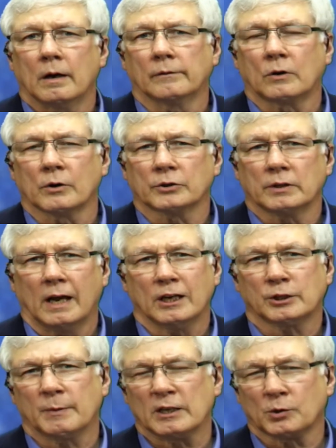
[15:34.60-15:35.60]
Of course,
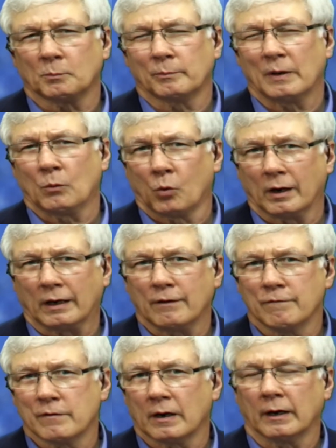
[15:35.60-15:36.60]
HP's been
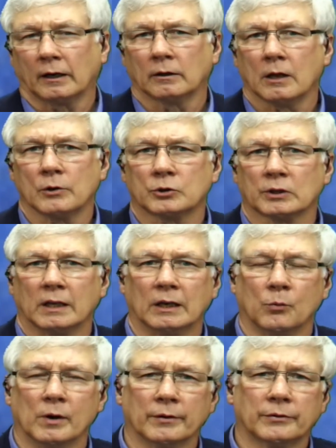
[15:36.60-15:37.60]
working very closely
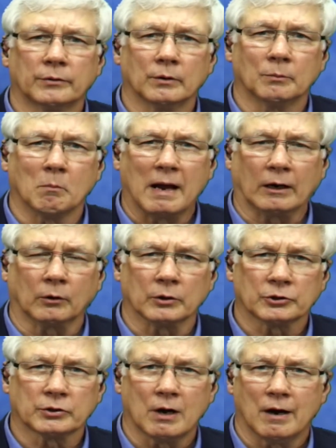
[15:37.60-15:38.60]
with
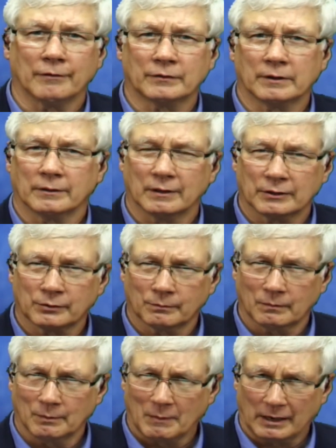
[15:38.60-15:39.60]
Microsoft in this
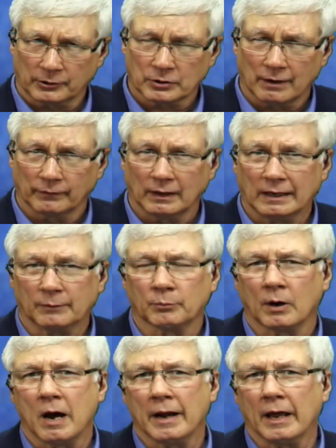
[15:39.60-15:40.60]
Microsoft Link
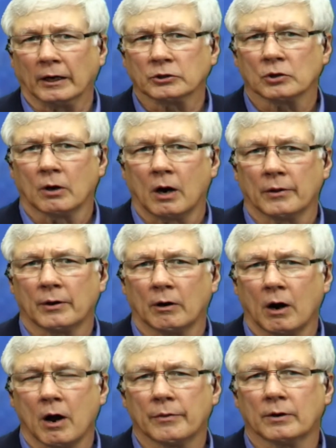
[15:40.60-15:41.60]
product. Are
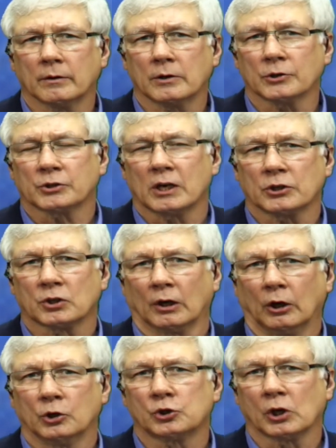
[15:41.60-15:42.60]
there other UC
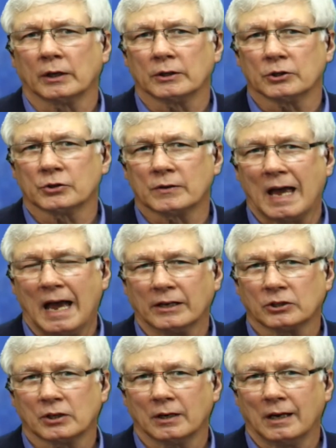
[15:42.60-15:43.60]
solutions
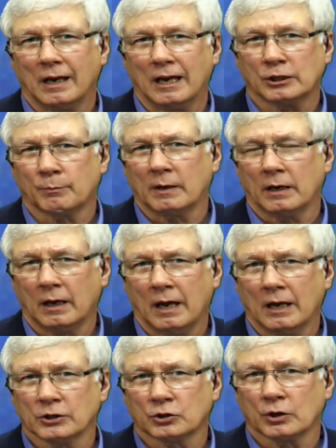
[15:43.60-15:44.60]
that HP
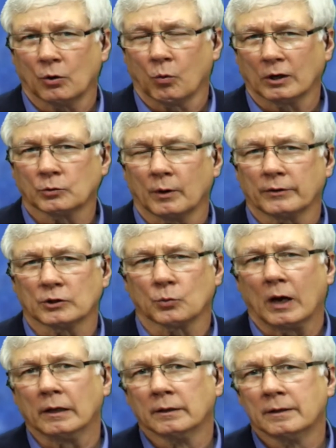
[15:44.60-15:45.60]
has worked with as well?